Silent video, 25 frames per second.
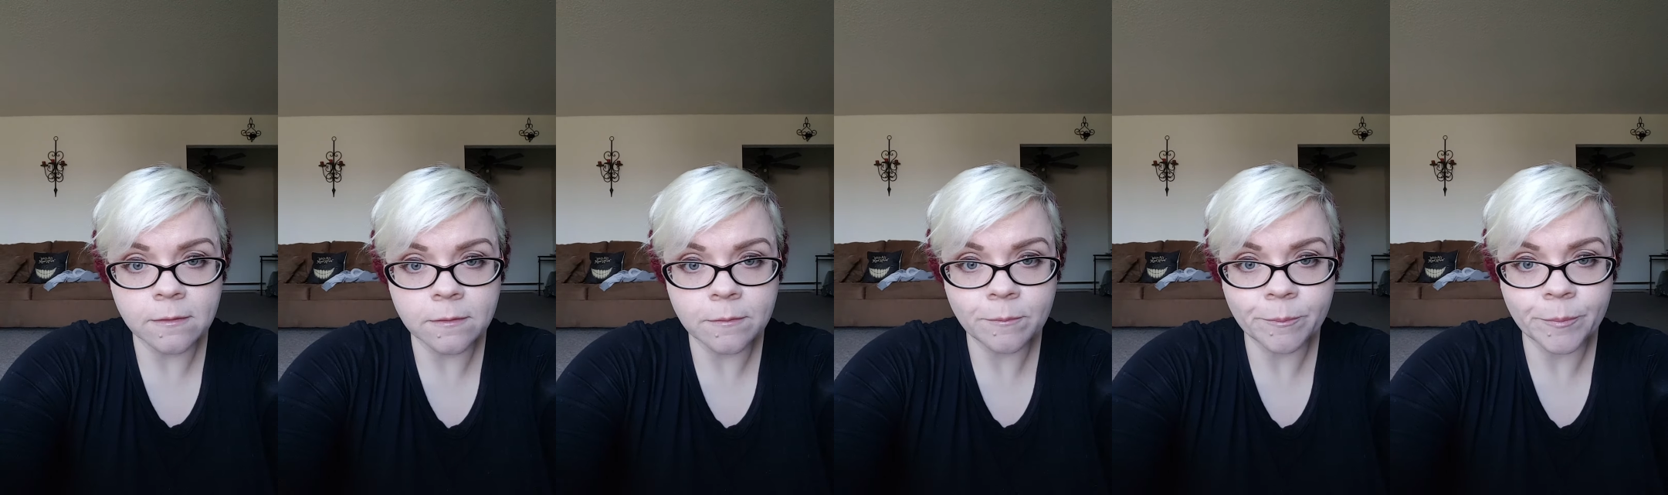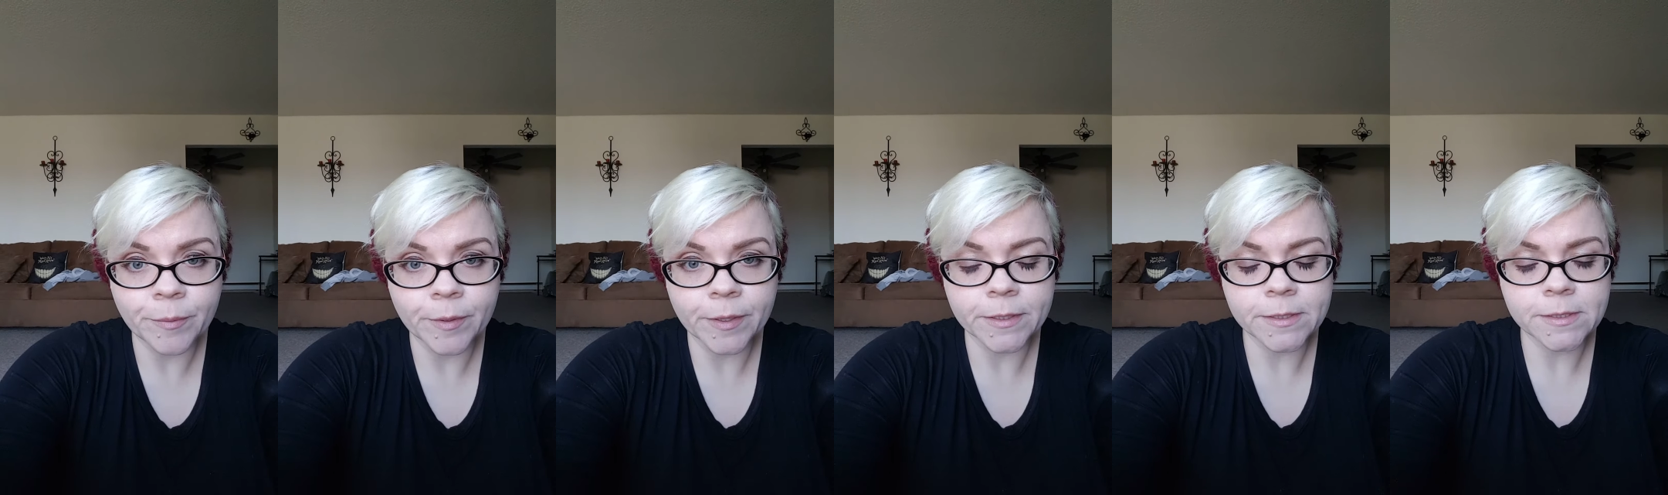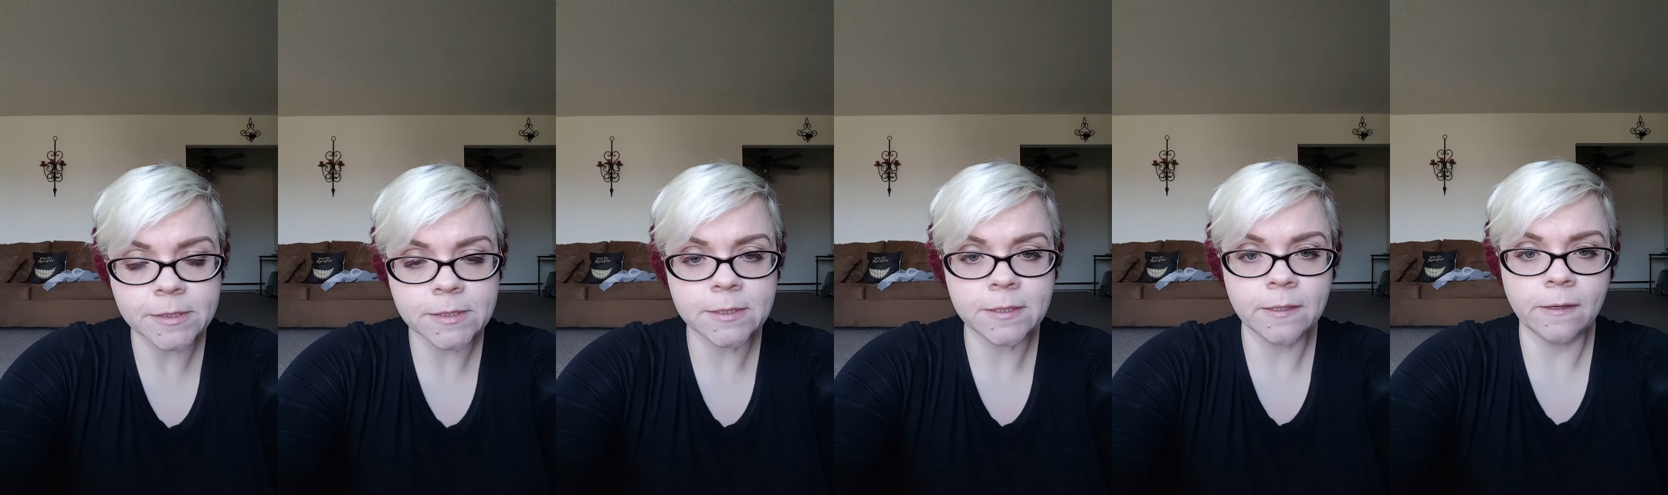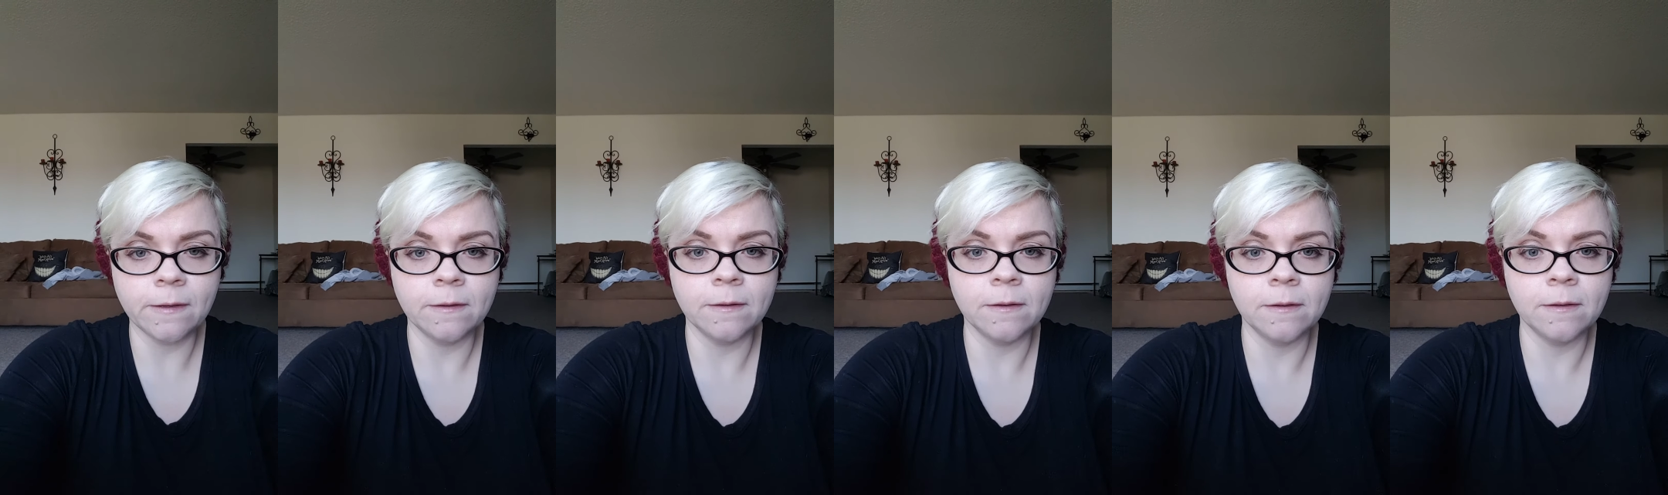but
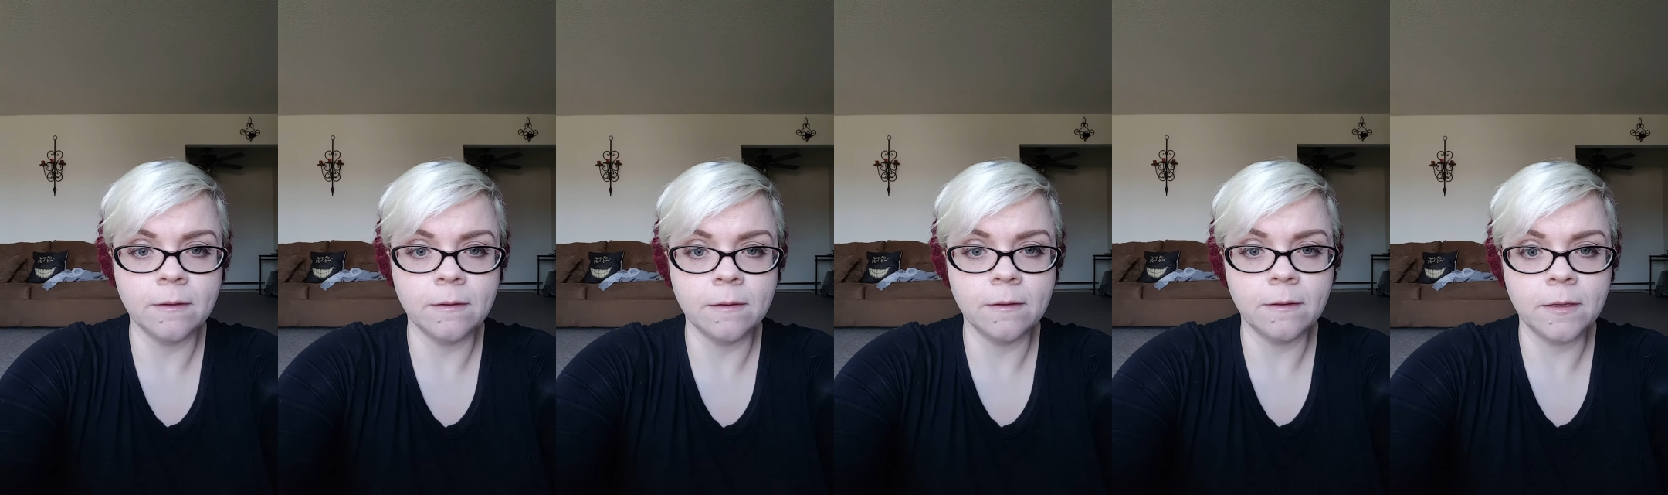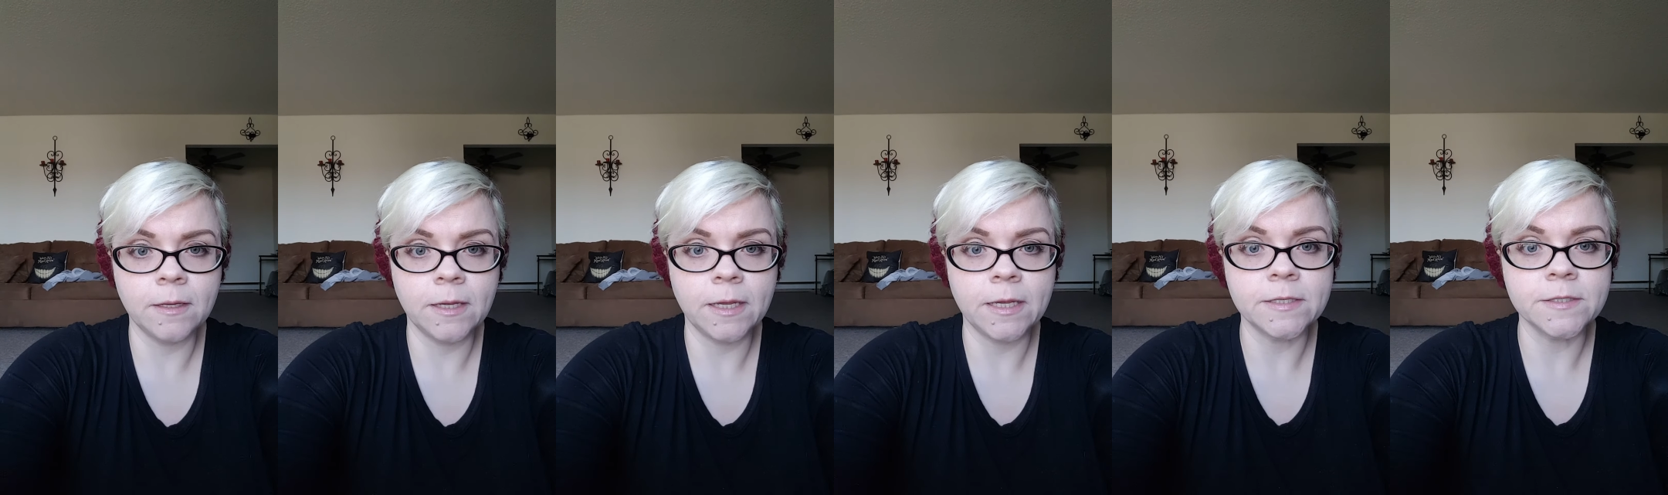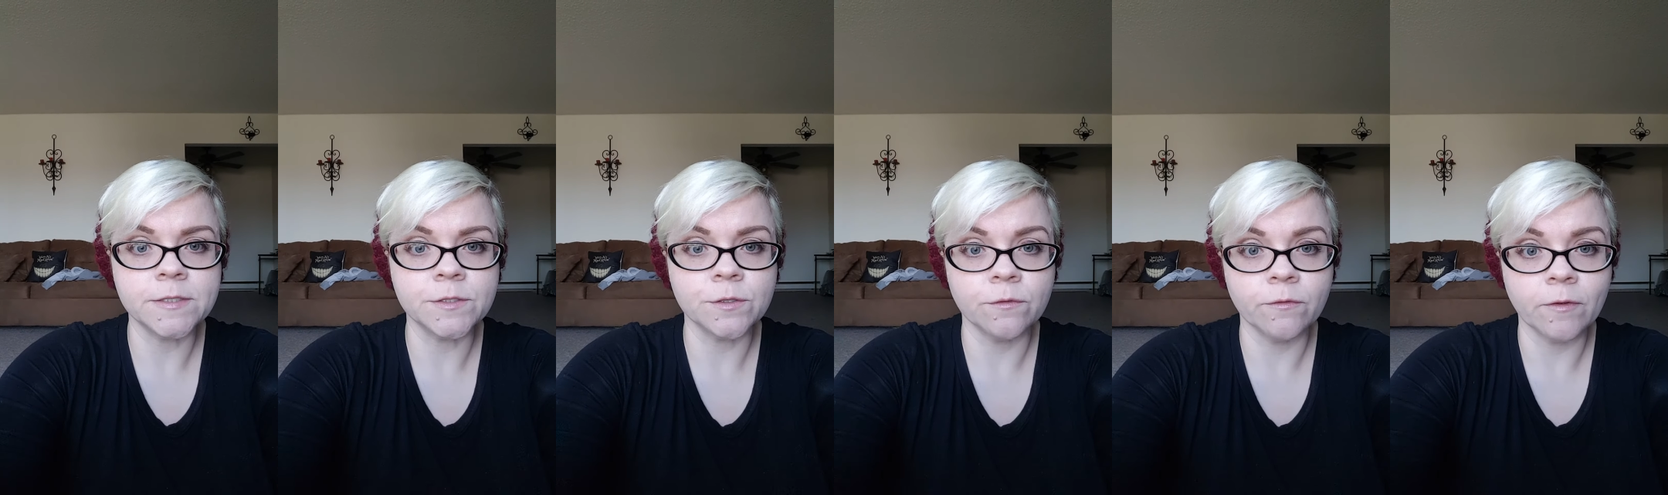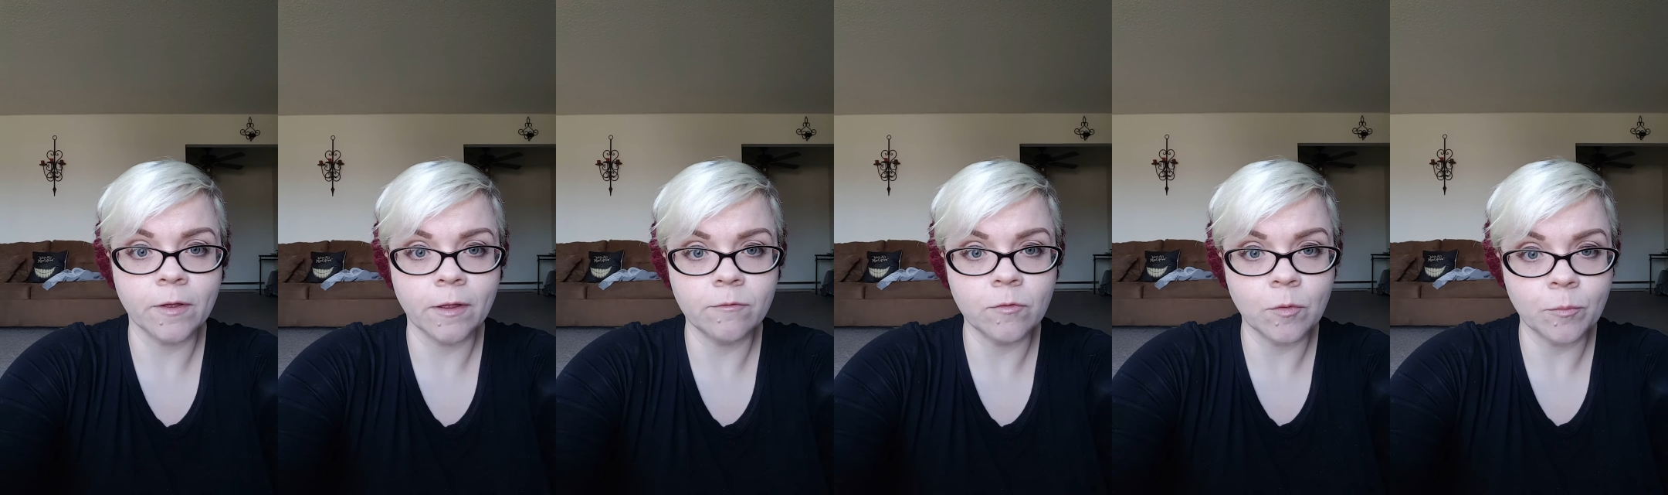it's
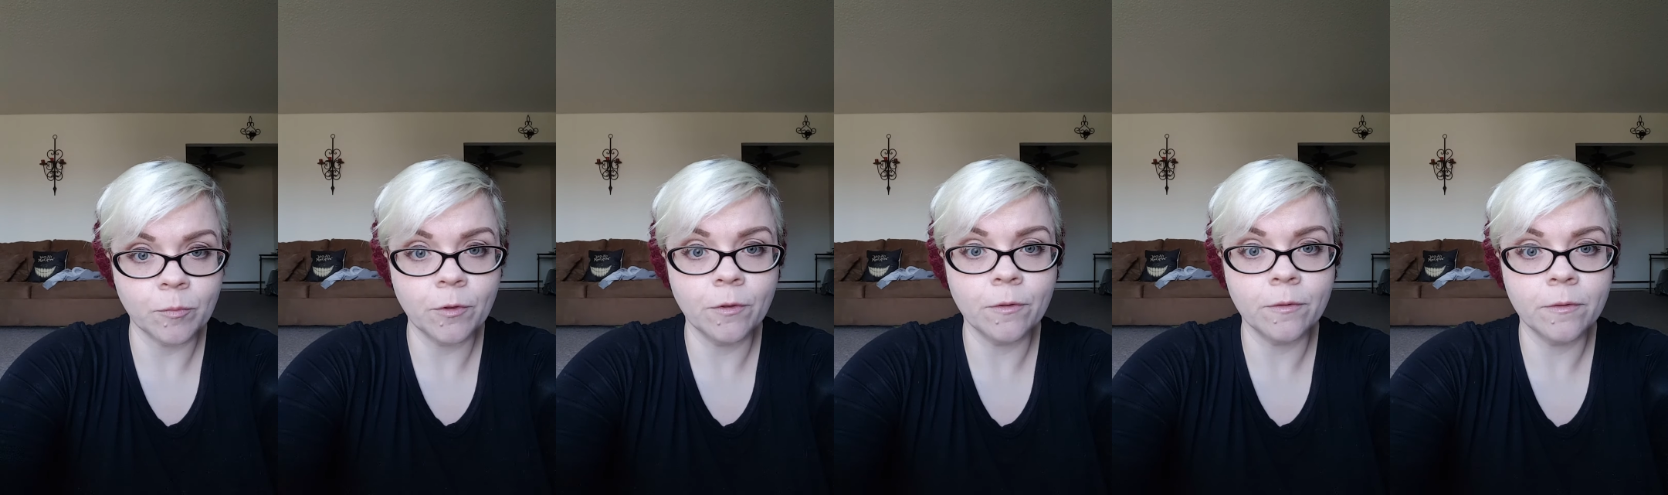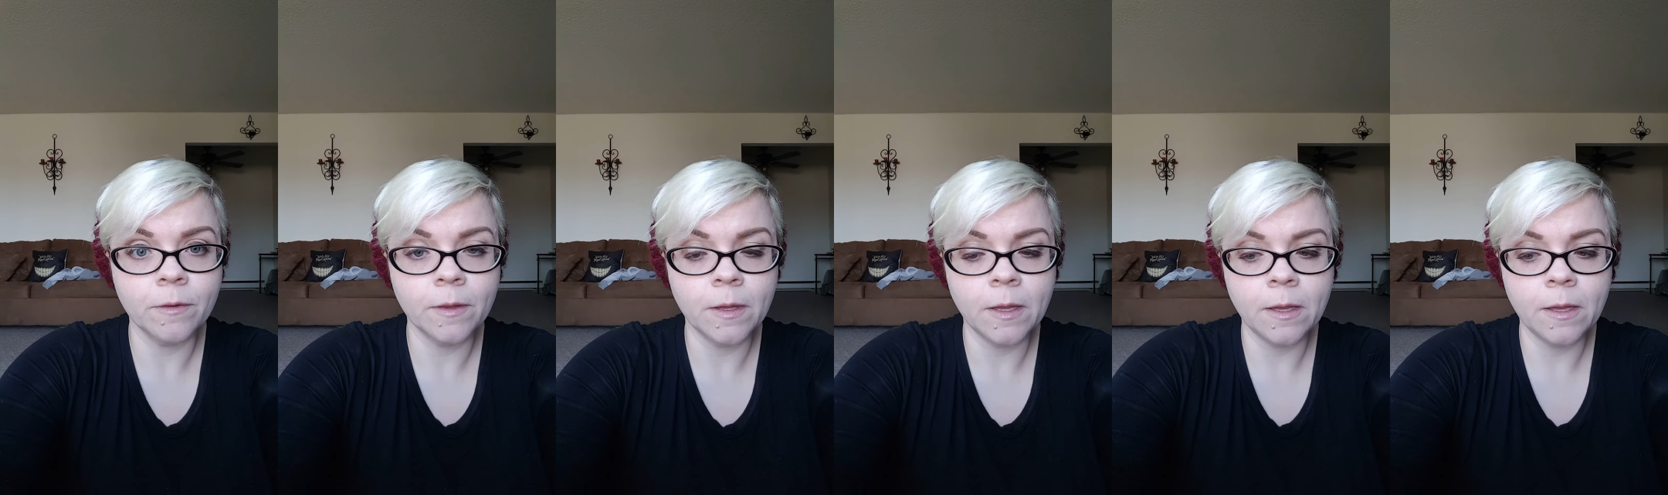survivable.